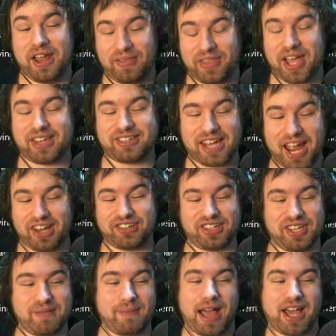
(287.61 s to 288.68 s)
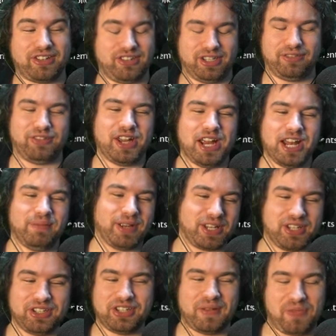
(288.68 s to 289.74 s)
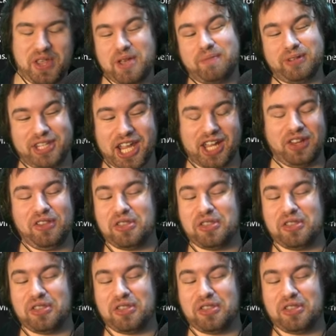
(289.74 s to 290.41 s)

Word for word: That's actually massive because in particular,